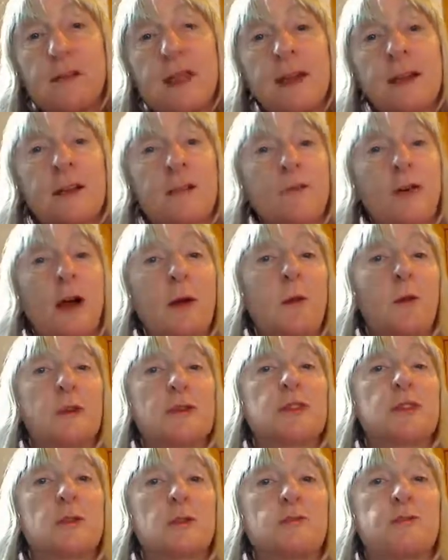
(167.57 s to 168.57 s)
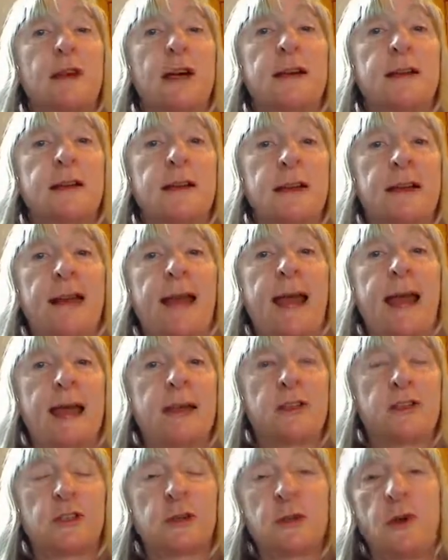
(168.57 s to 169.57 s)
And if I wanted to run an
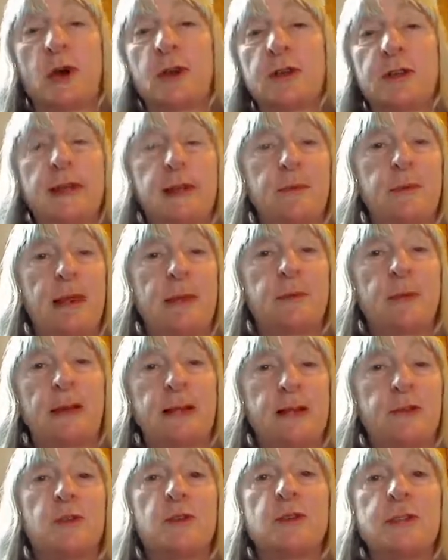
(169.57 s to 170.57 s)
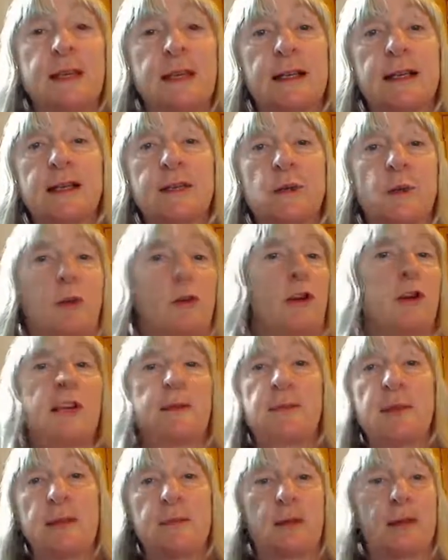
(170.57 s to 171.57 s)
ad to only people in New Zealand, or only
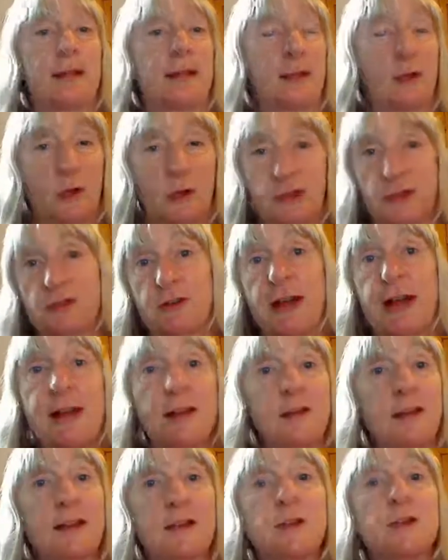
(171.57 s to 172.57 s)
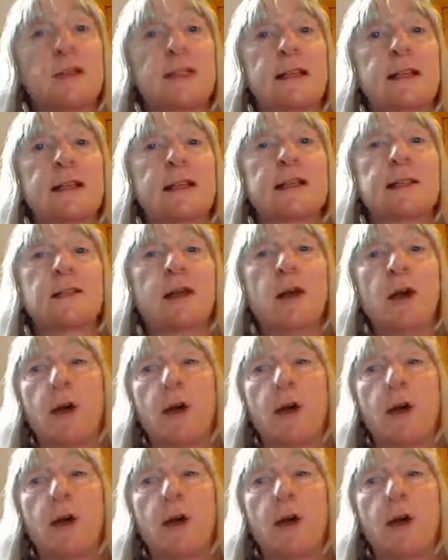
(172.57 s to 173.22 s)
people in Australia and New Zealand,